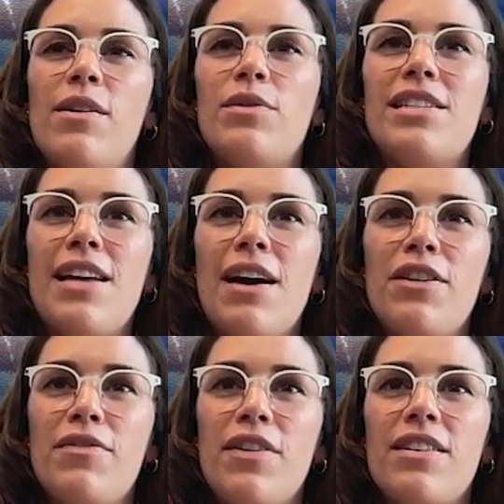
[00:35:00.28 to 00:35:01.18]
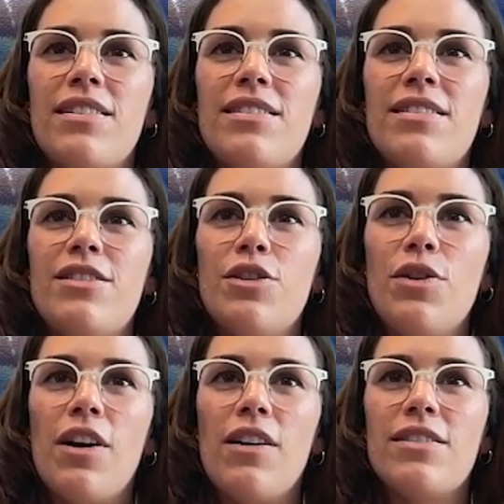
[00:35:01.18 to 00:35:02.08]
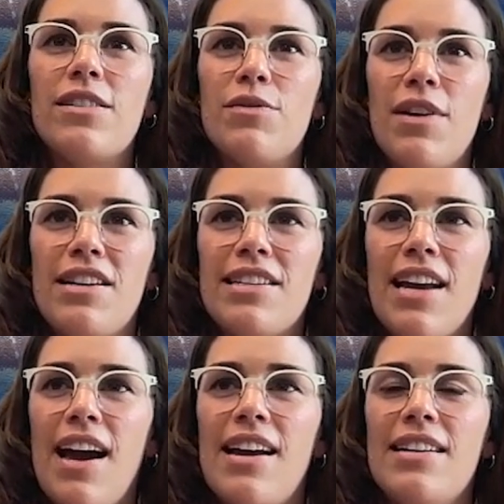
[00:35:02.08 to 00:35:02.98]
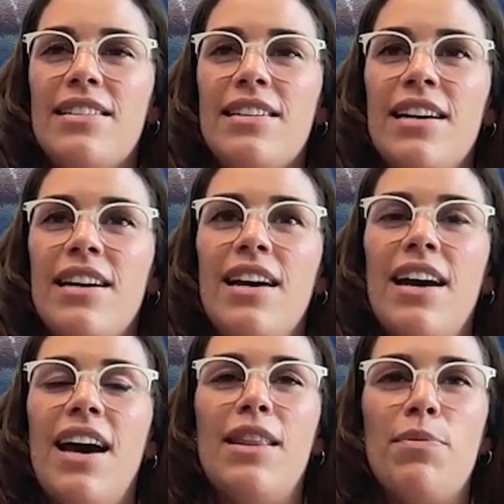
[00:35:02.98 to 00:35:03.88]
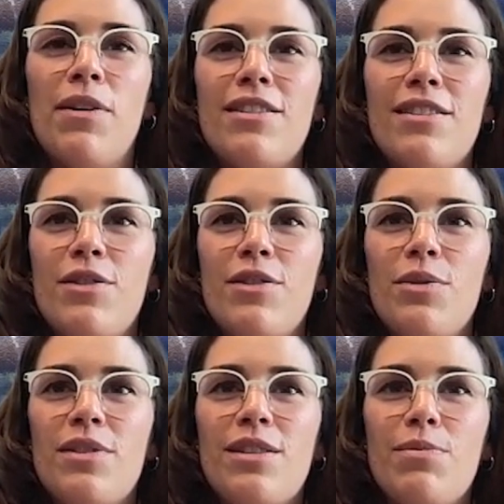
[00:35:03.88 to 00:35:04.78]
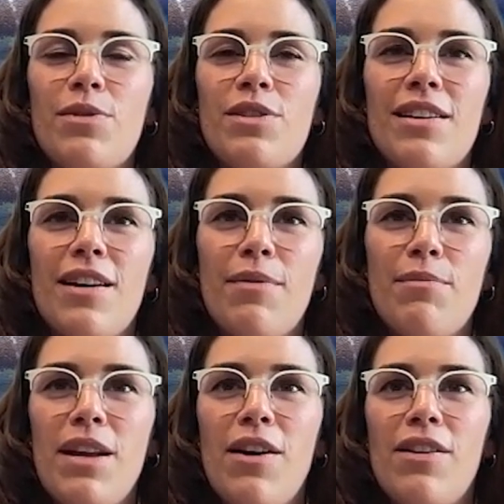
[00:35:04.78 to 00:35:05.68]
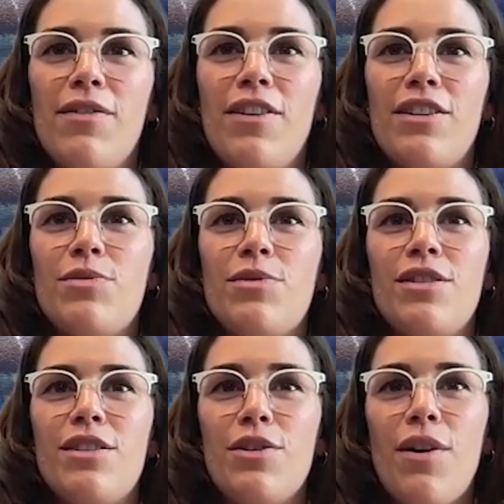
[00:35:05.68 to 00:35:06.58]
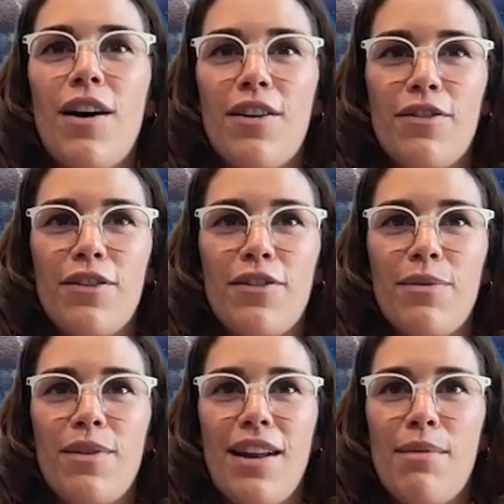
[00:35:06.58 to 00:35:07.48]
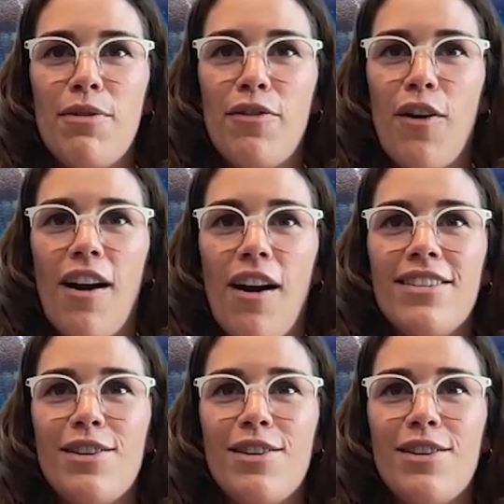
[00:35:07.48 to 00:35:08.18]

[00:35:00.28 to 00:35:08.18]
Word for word: there were seven of us two girls and the rest guys and the person who was supposed to be on the fish was too hungover from the night before,